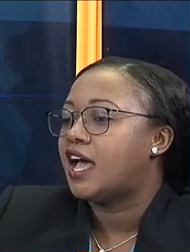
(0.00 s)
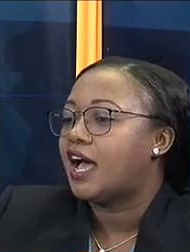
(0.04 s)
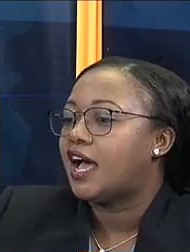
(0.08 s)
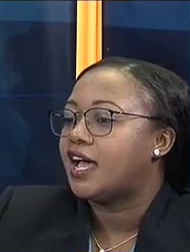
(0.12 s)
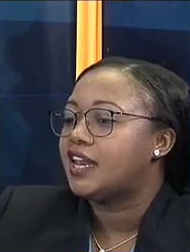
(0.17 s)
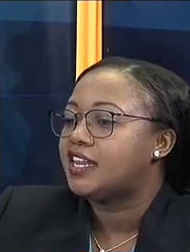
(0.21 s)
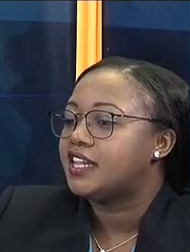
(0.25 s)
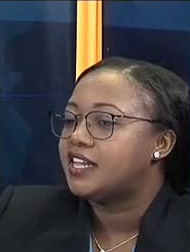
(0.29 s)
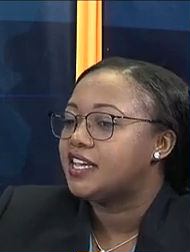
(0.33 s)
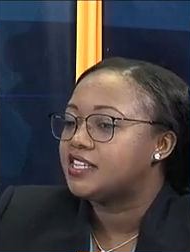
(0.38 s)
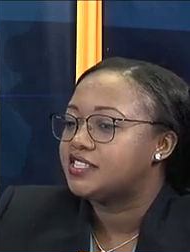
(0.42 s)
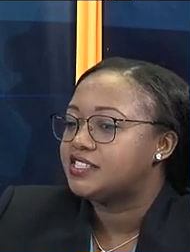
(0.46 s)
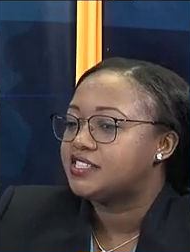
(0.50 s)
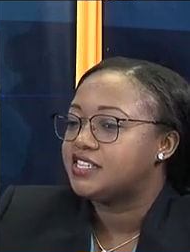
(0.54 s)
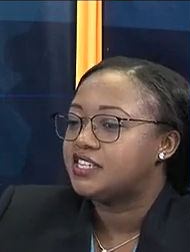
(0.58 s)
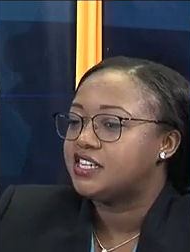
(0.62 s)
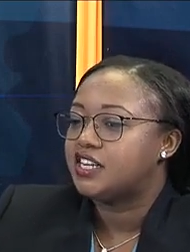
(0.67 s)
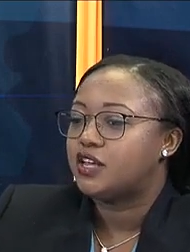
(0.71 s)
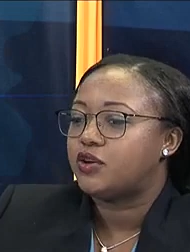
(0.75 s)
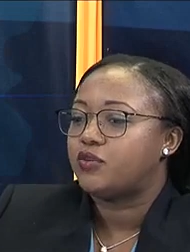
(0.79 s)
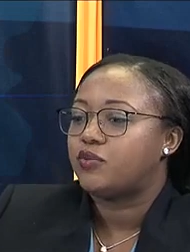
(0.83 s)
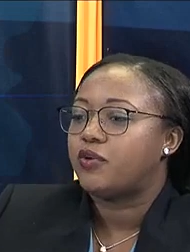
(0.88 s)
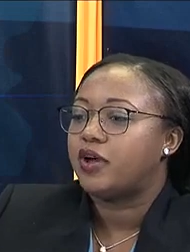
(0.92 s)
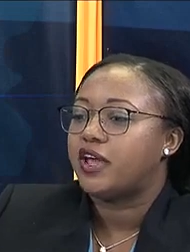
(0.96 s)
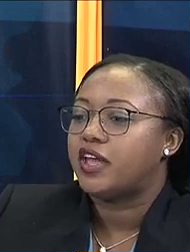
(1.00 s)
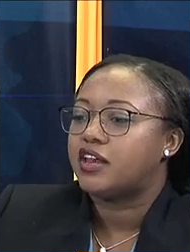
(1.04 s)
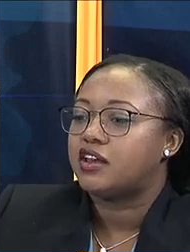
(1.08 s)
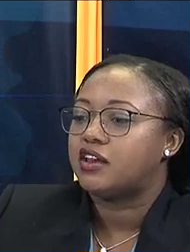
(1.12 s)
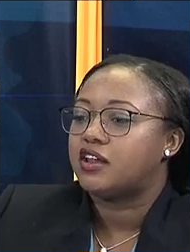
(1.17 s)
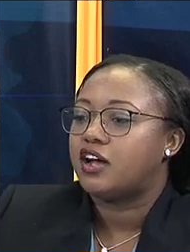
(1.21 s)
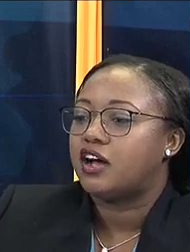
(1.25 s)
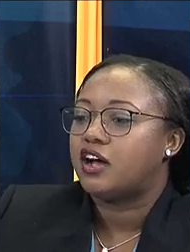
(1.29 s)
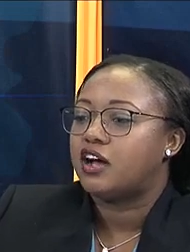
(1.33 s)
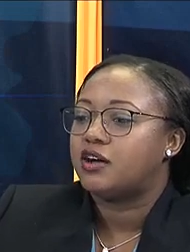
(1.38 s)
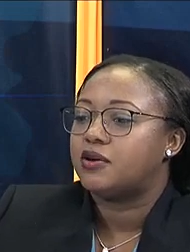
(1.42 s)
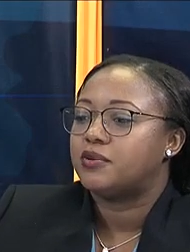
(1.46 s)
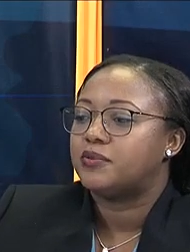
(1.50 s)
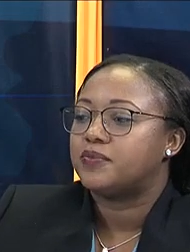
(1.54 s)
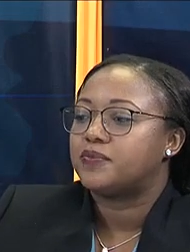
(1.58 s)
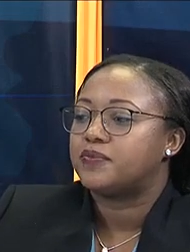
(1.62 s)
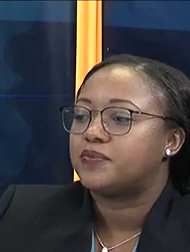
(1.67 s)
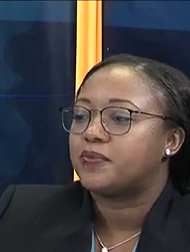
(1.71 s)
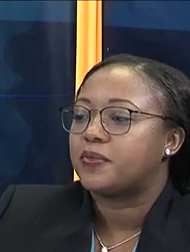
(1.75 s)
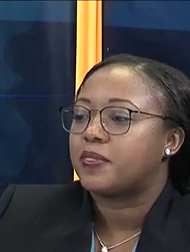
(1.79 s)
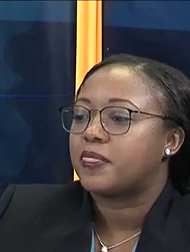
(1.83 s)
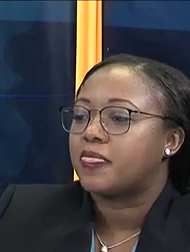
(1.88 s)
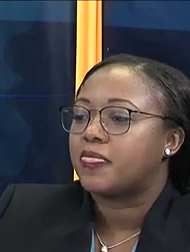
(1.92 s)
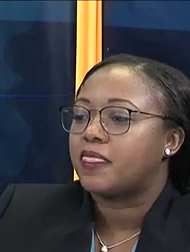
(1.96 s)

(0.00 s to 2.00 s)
And yesterday when